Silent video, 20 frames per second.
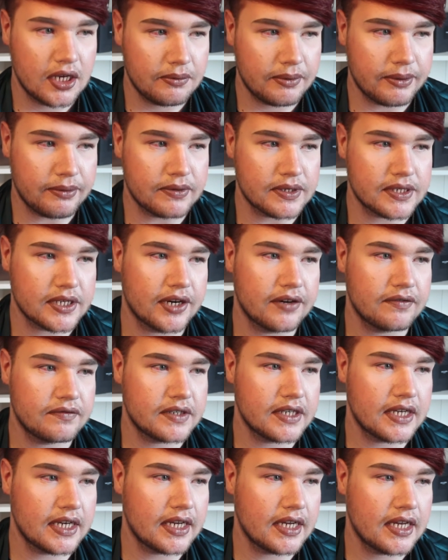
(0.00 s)
We
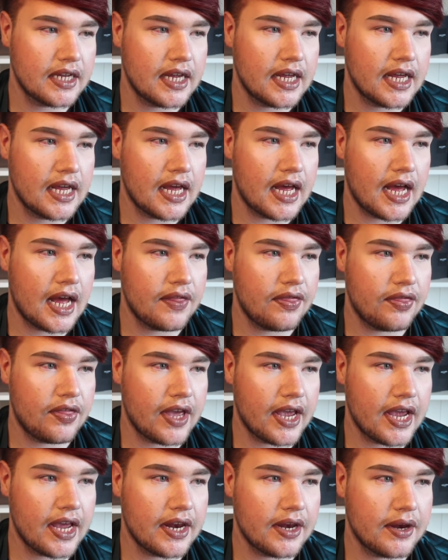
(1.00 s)
reserved it and
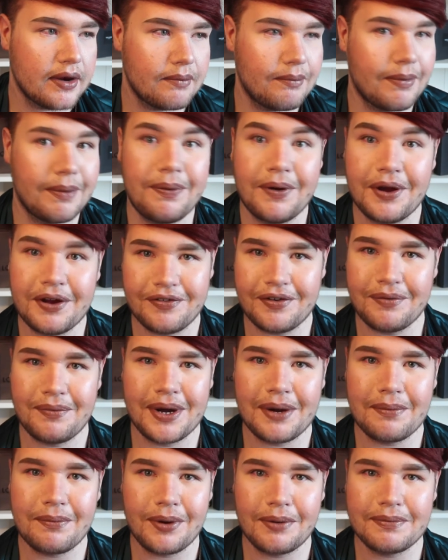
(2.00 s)
then my boyfriend
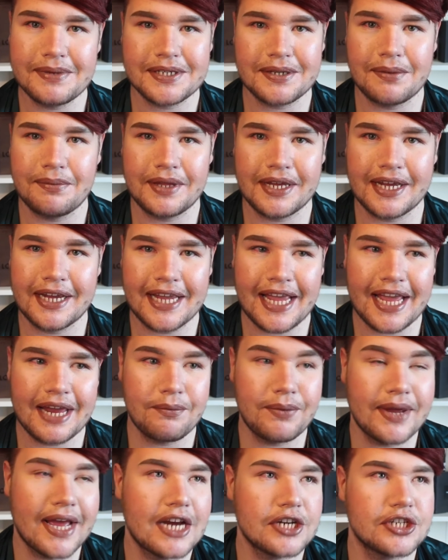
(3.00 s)
went and bought me something
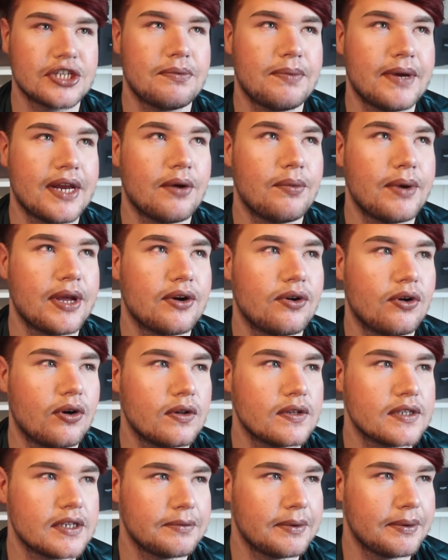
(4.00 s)
again. We actually went away on
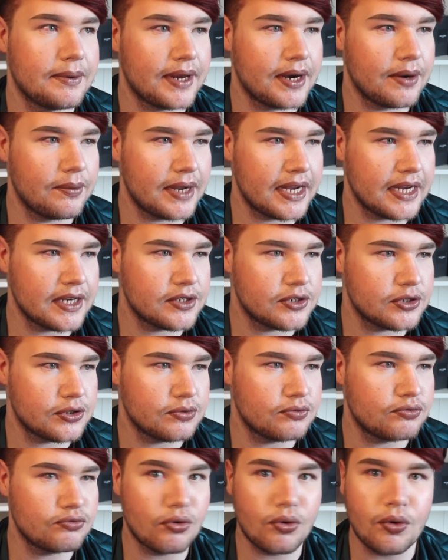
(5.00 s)
holiday. We went away
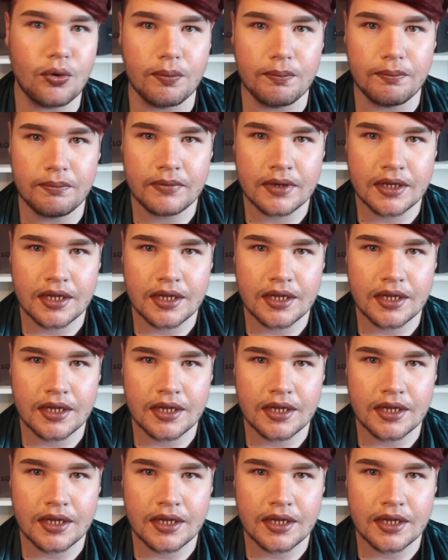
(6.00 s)
to Rome.